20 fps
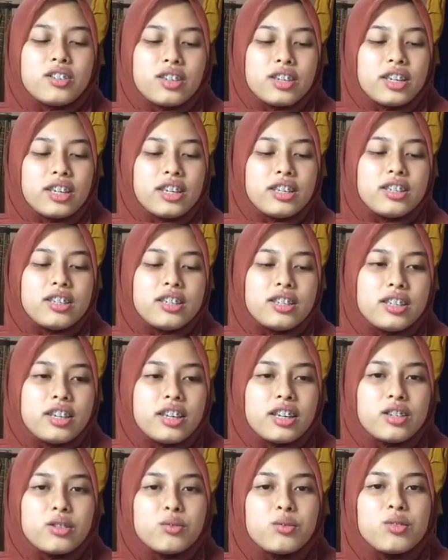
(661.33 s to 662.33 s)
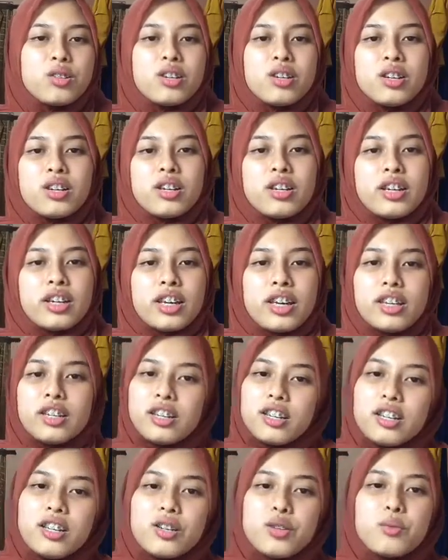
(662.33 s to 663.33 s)
okay, and can
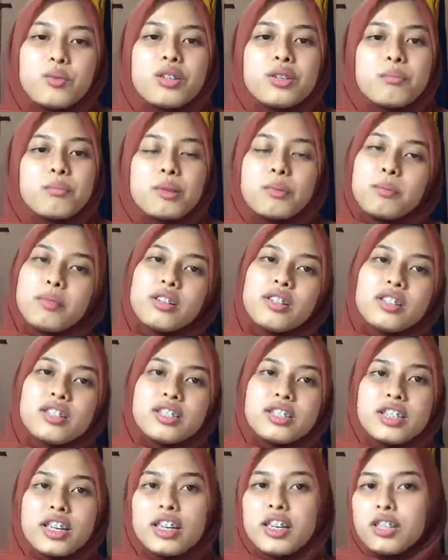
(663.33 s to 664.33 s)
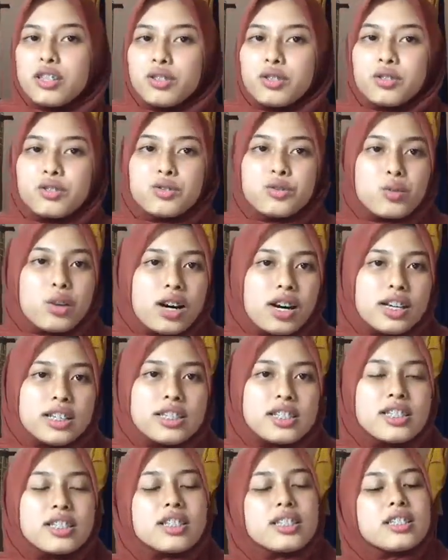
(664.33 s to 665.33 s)
hear what people are saying to
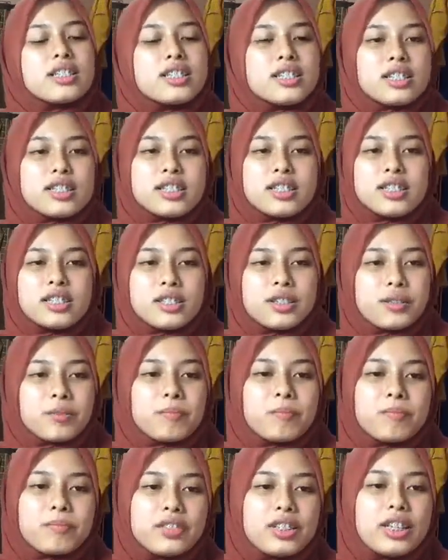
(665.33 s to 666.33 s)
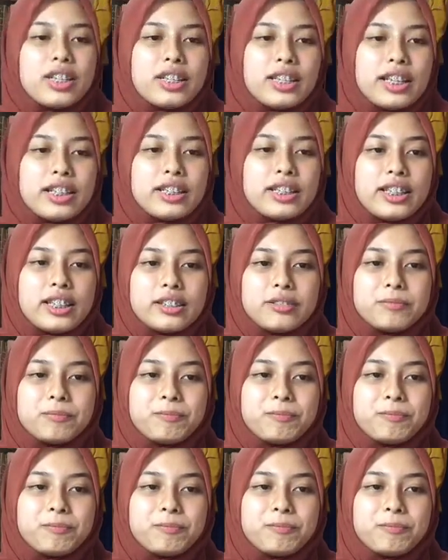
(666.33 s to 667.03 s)
us, like that.